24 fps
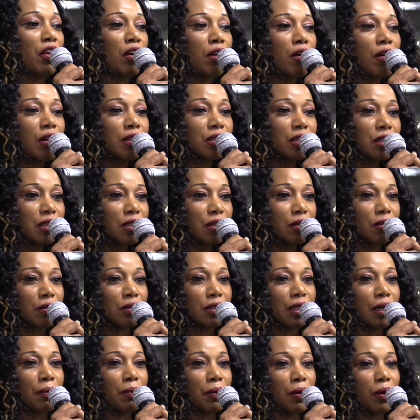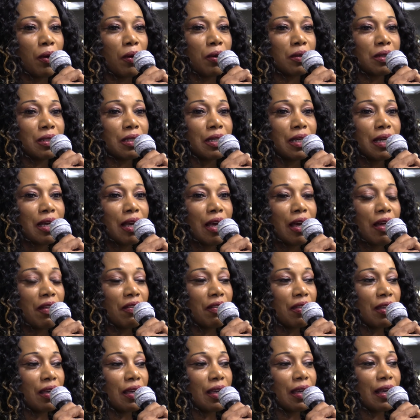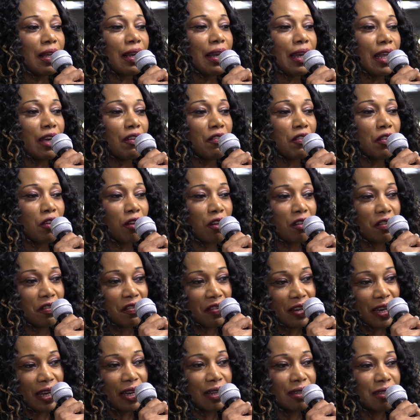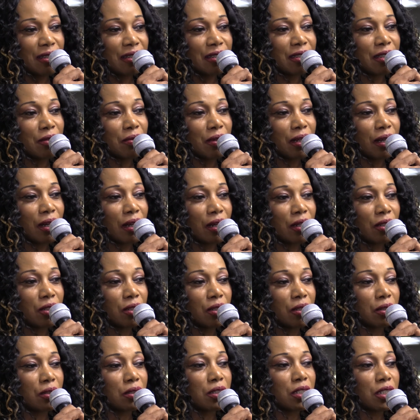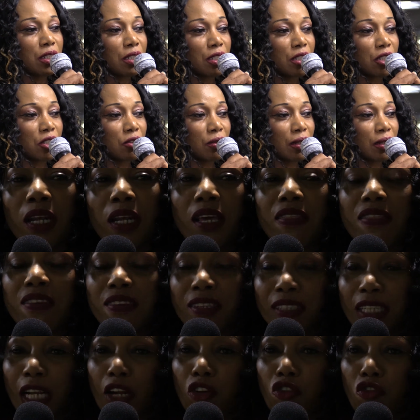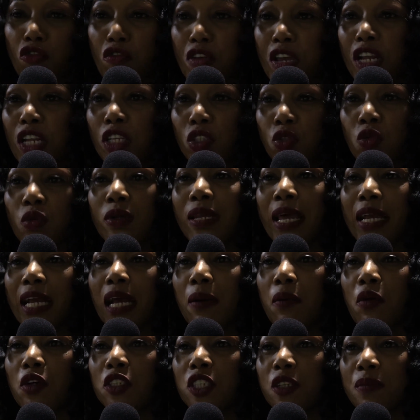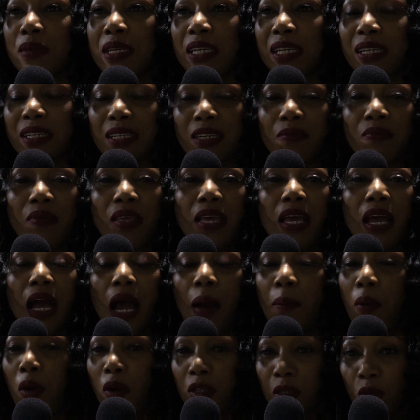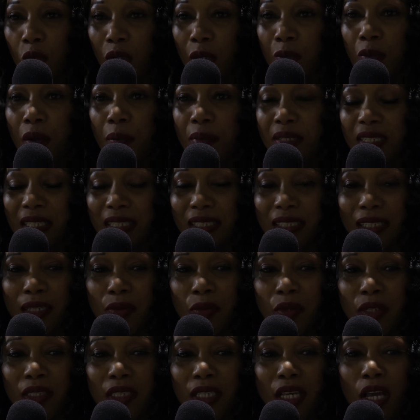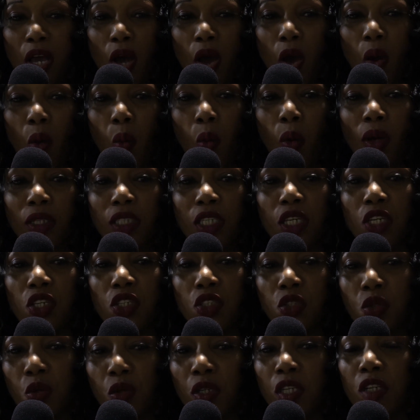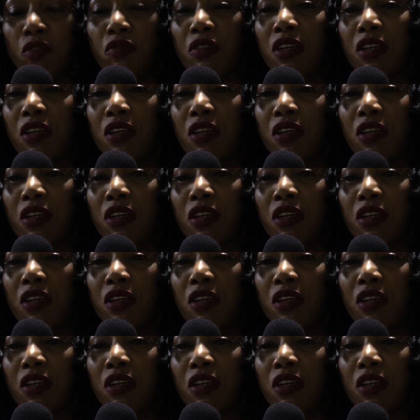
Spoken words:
I addressed the Prime Minister, I spoke to him about that, I asked the question, and he addressed it. But of the things that I really do like about Jamaica, about what the Prime Minister said, was what he's doing in